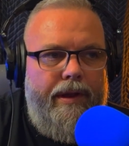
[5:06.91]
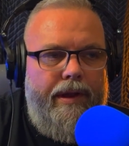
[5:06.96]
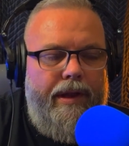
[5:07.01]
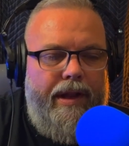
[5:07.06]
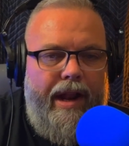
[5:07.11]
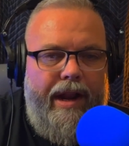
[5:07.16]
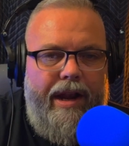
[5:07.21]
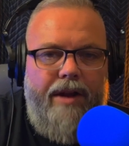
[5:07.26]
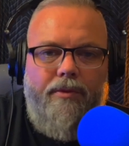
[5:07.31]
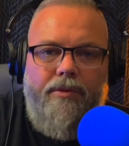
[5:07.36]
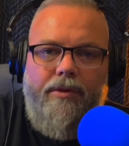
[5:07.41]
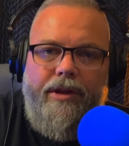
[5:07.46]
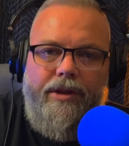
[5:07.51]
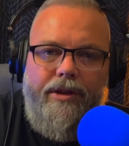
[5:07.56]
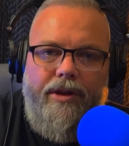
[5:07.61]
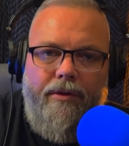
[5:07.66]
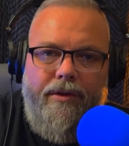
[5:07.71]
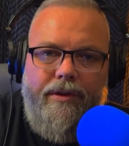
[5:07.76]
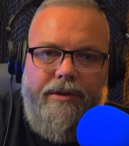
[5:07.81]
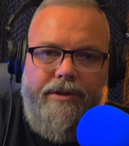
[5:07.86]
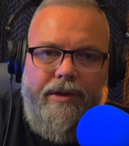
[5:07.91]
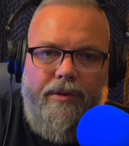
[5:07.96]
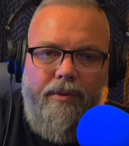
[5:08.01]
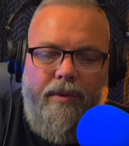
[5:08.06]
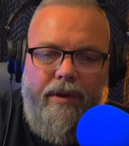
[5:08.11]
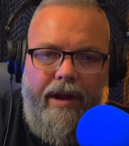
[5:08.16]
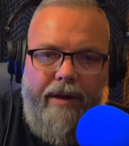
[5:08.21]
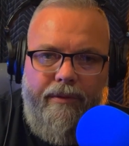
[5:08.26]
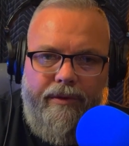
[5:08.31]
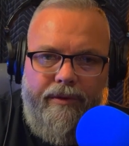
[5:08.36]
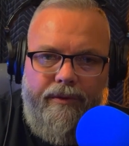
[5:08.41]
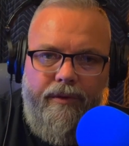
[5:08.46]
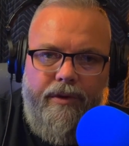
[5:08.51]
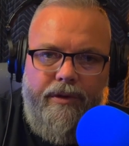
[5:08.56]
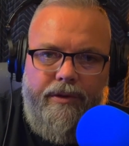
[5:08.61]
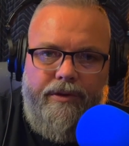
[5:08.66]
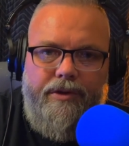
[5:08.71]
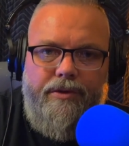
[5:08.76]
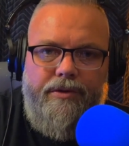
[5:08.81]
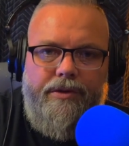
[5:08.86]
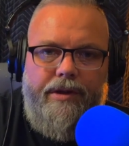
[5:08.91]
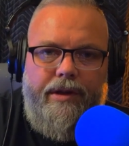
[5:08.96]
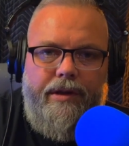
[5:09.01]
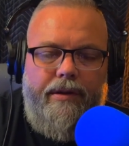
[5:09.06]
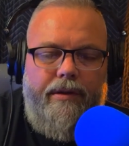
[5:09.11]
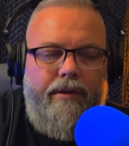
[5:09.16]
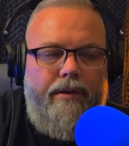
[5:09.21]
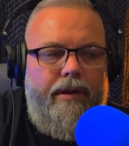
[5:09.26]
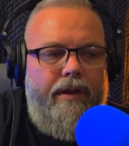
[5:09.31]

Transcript: And I didn't really notice it when I was first using it.